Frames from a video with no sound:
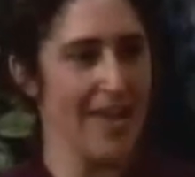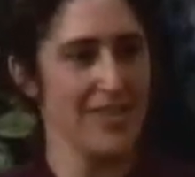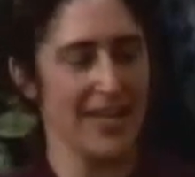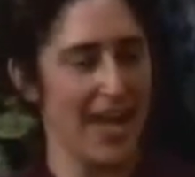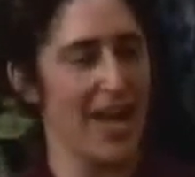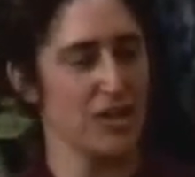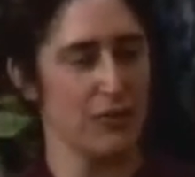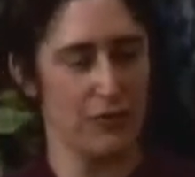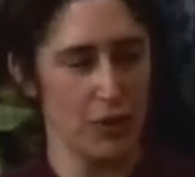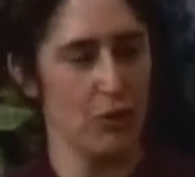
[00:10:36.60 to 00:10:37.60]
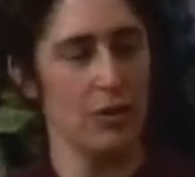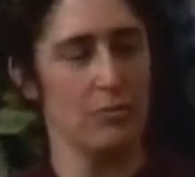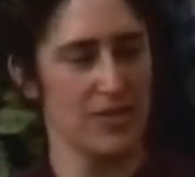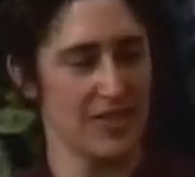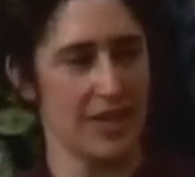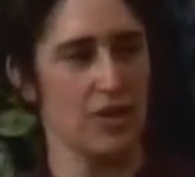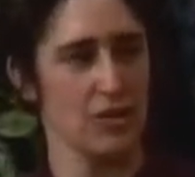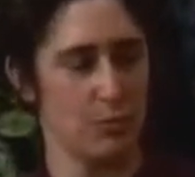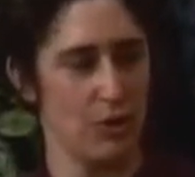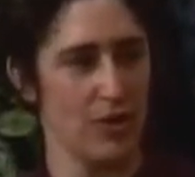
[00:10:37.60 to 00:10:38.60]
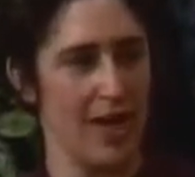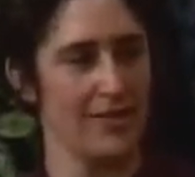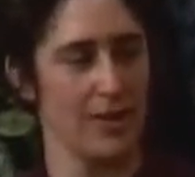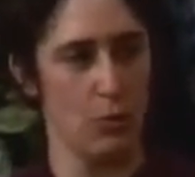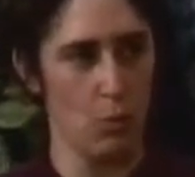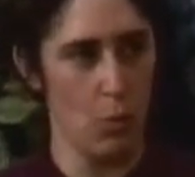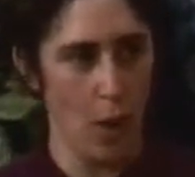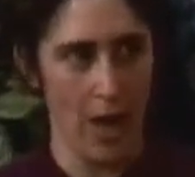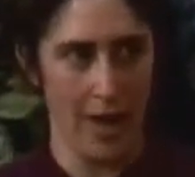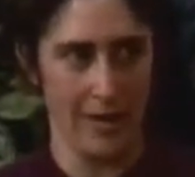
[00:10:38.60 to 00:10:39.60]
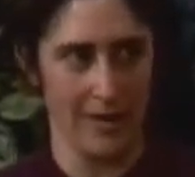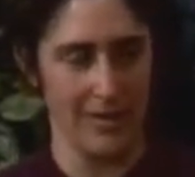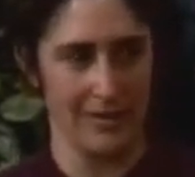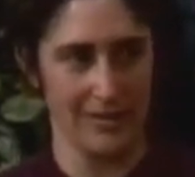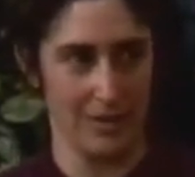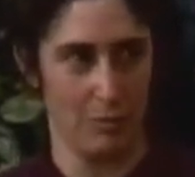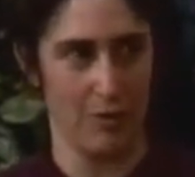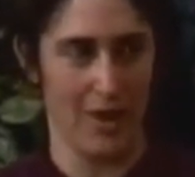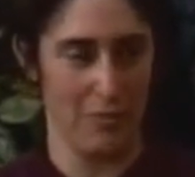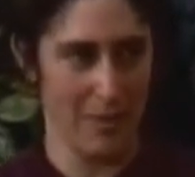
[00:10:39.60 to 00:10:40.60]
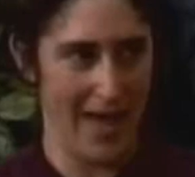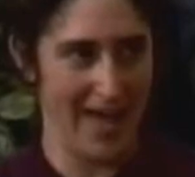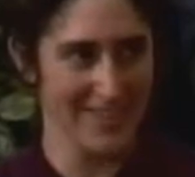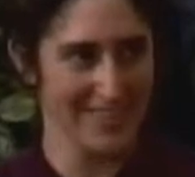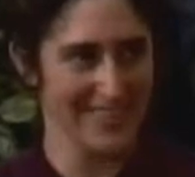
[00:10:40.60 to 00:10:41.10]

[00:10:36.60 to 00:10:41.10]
And they catch fewer mosquitoes per night than one little brown bat.